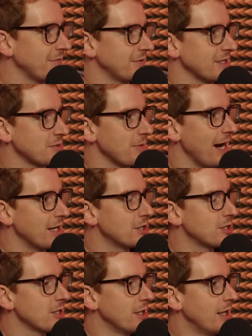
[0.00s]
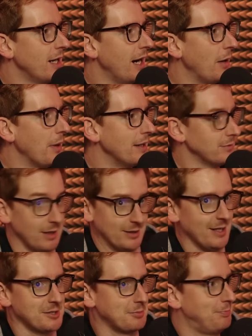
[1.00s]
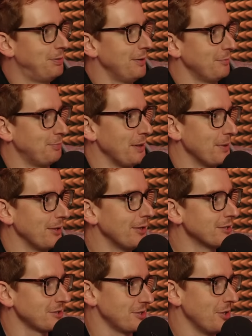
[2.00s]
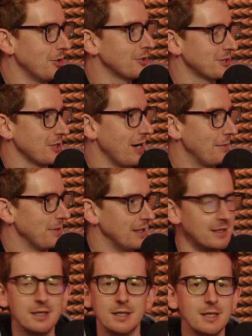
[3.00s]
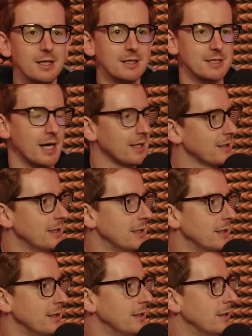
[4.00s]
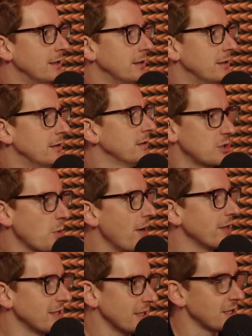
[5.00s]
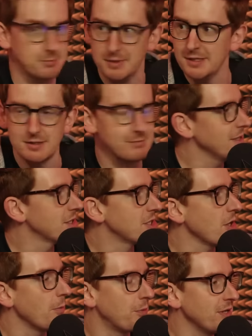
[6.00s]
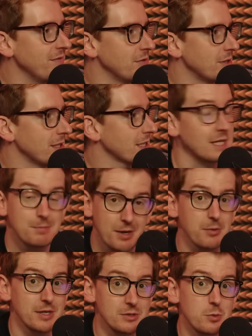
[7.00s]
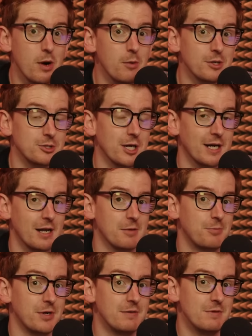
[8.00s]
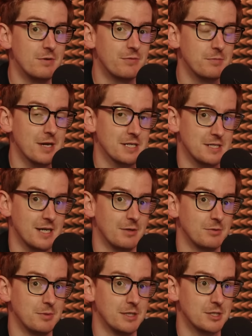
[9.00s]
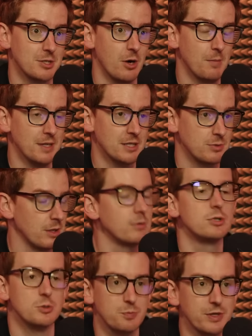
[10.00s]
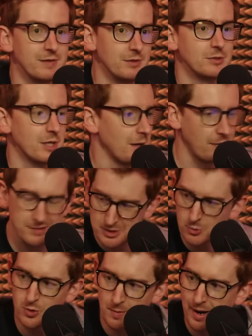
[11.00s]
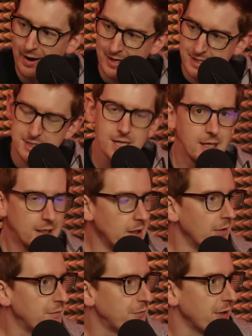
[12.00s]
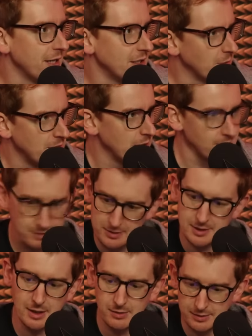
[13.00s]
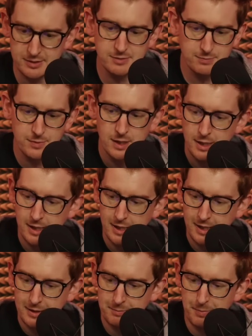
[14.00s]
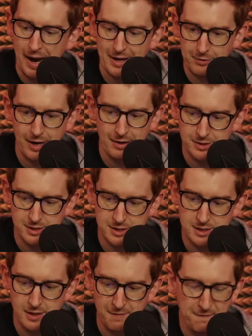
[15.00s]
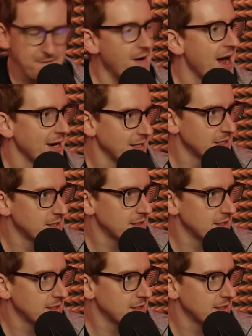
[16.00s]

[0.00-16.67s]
after this match, I went, well, I guess Big Bill Hook's not happening. I was like, I swear I did it because me and Scott previewed it yesterday. By the way, it was well worth checking out the preview from yesterday with me and Scott, because we don't just preview Dynamite, we talk about his love for AEW and, you know, his background as a fan is